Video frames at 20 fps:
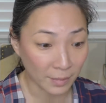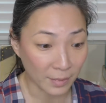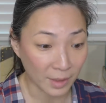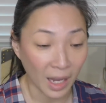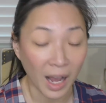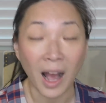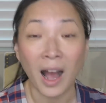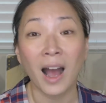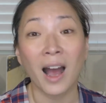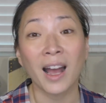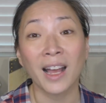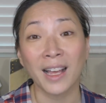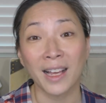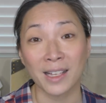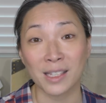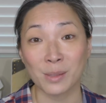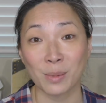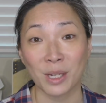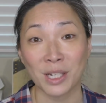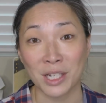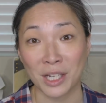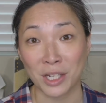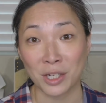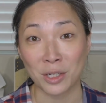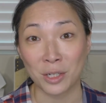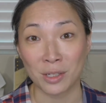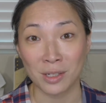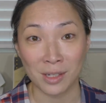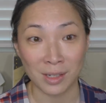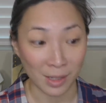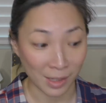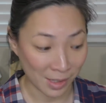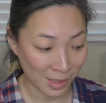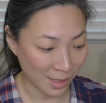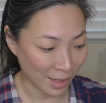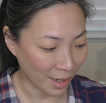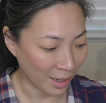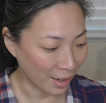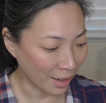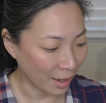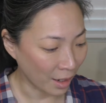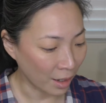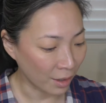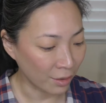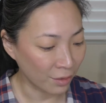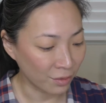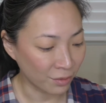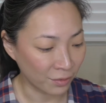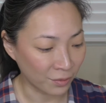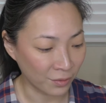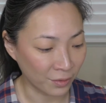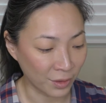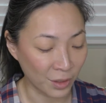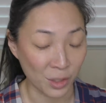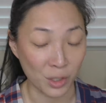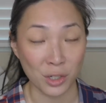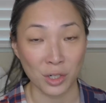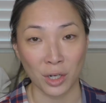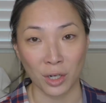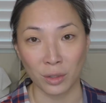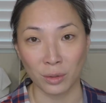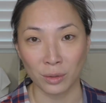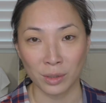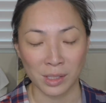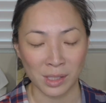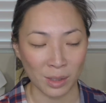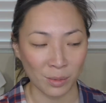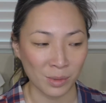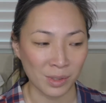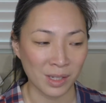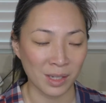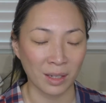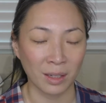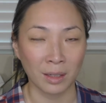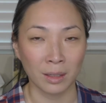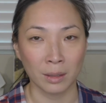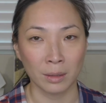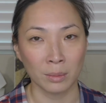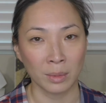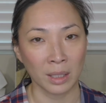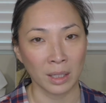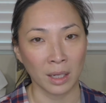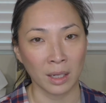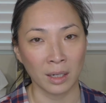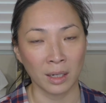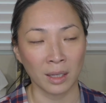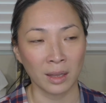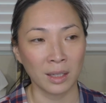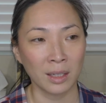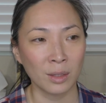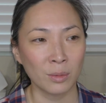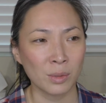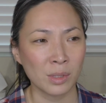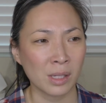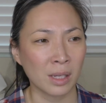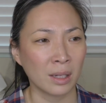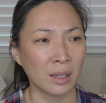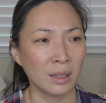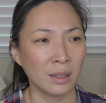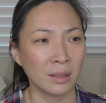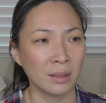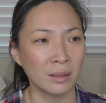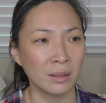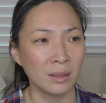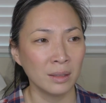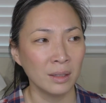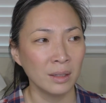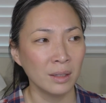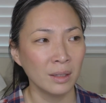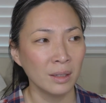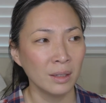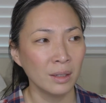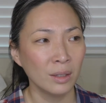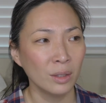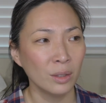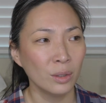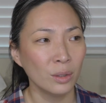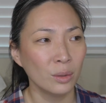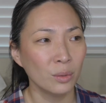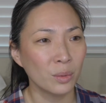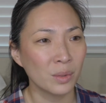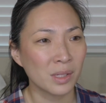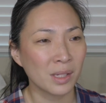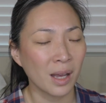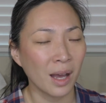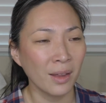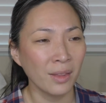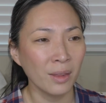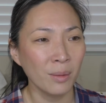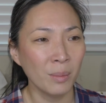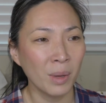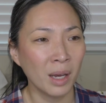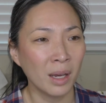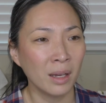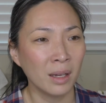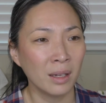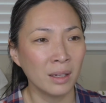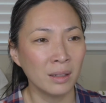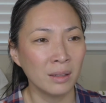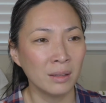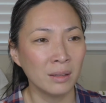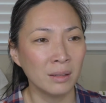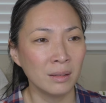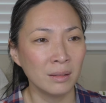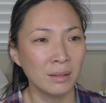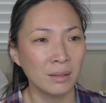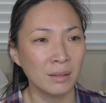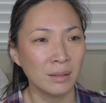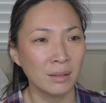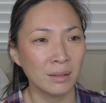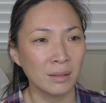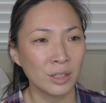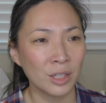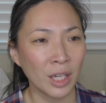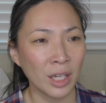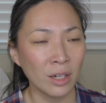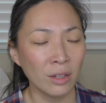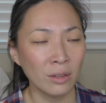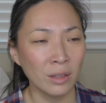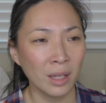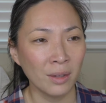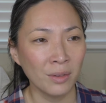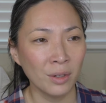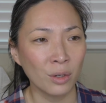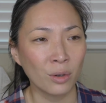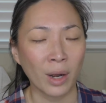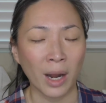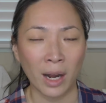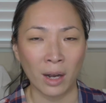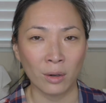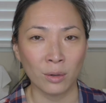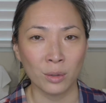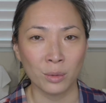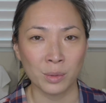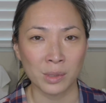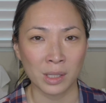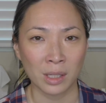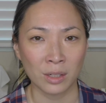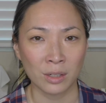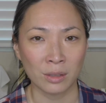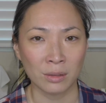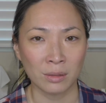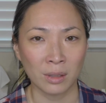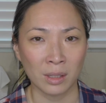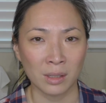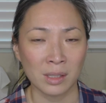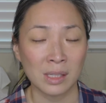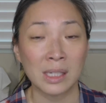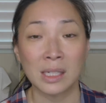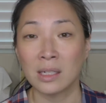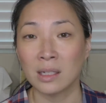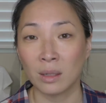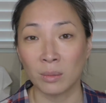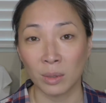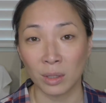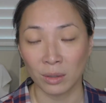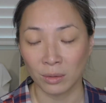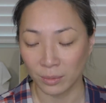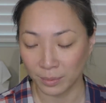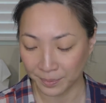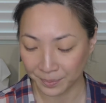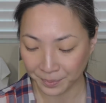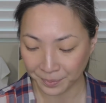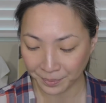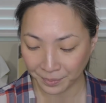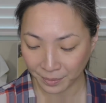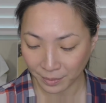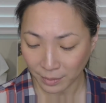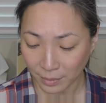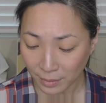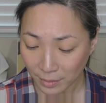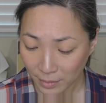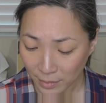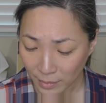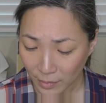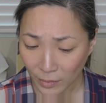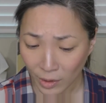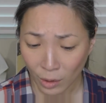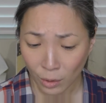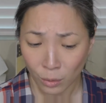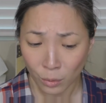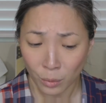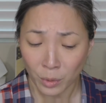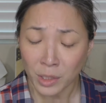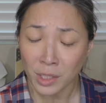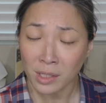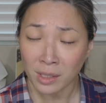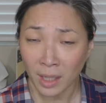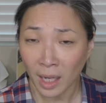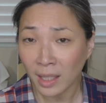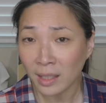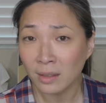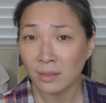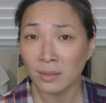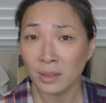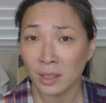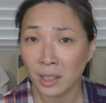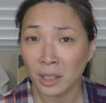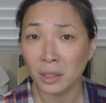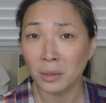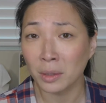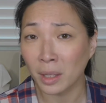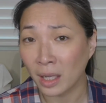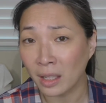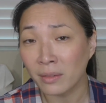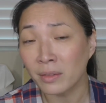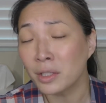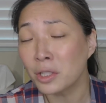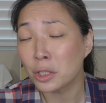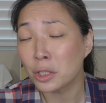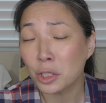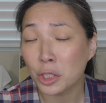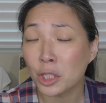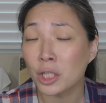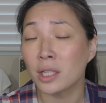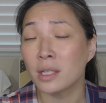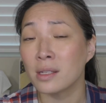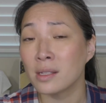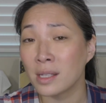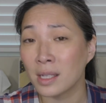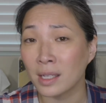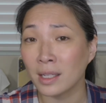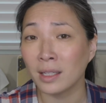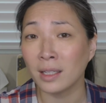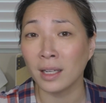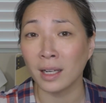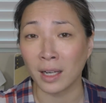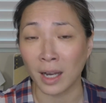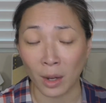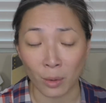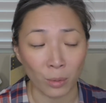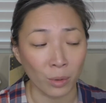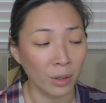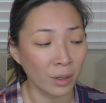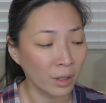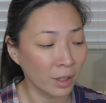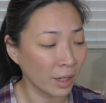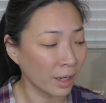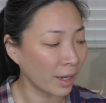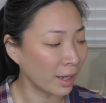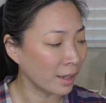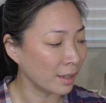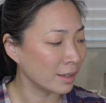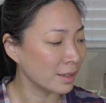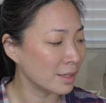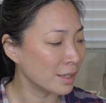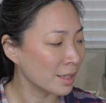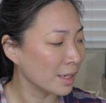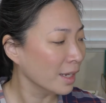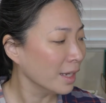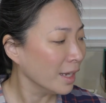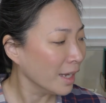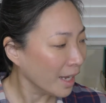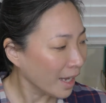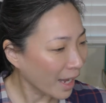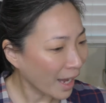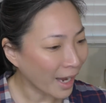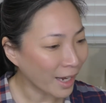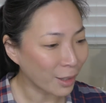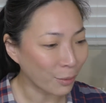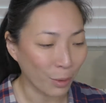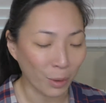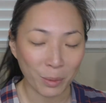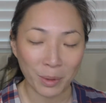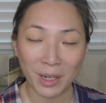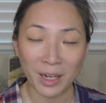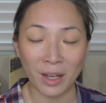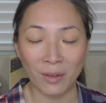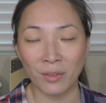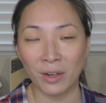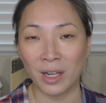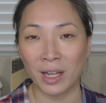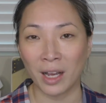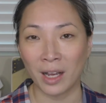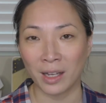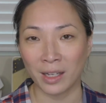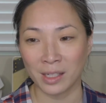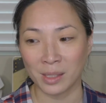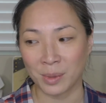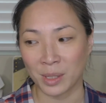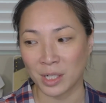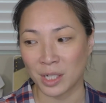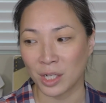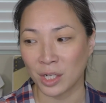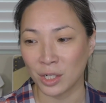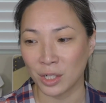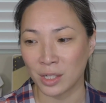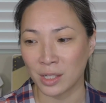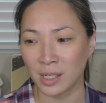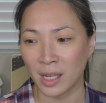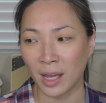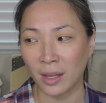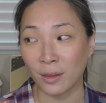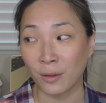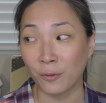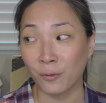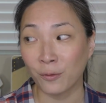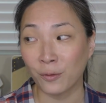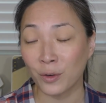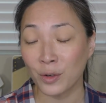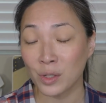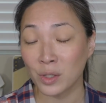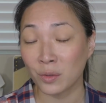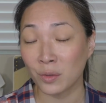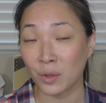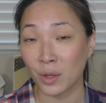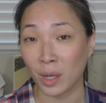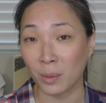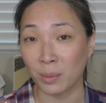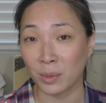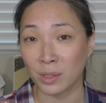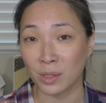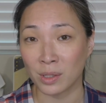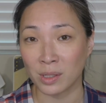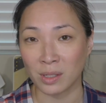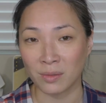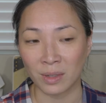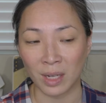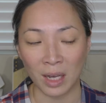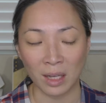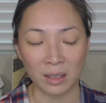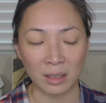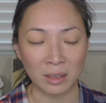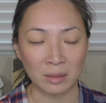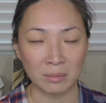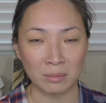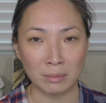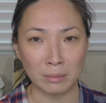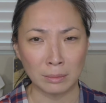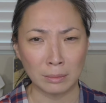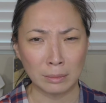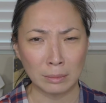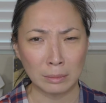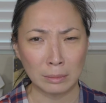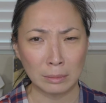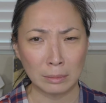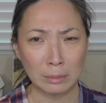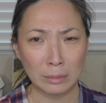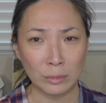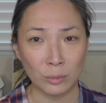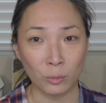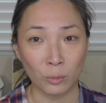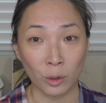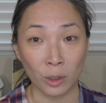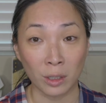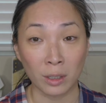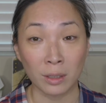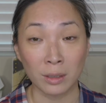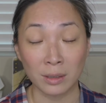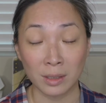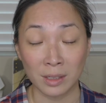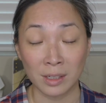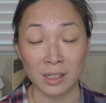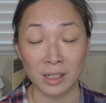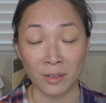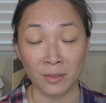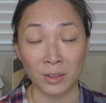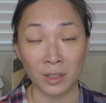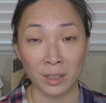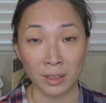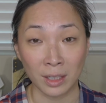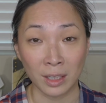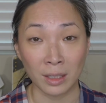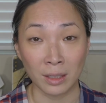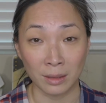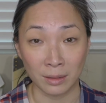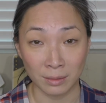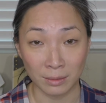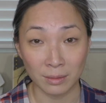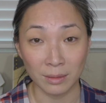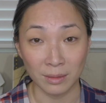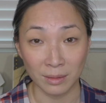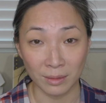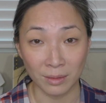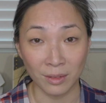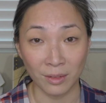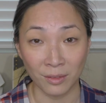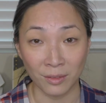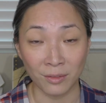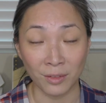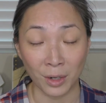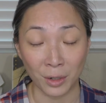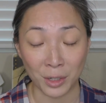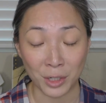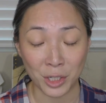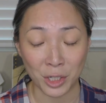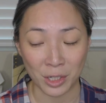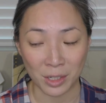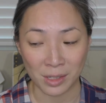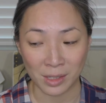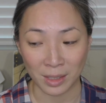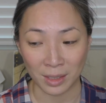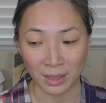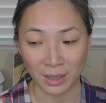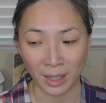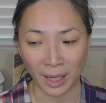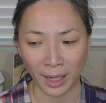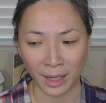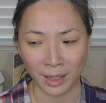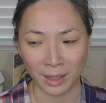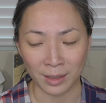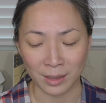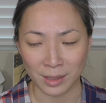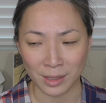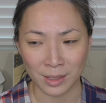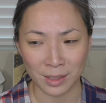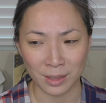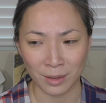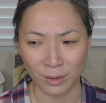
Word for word: high expectations, let's say, of the show. Because I was like, oh my god, I think it was on, was Gotham on Channel 11? Or Arrow was on CW. Which is kind of, you know, kind of cheesy network. And anyway, we didn't have any high expectations. And the first few episodes of Gotham were definitely very cheesy and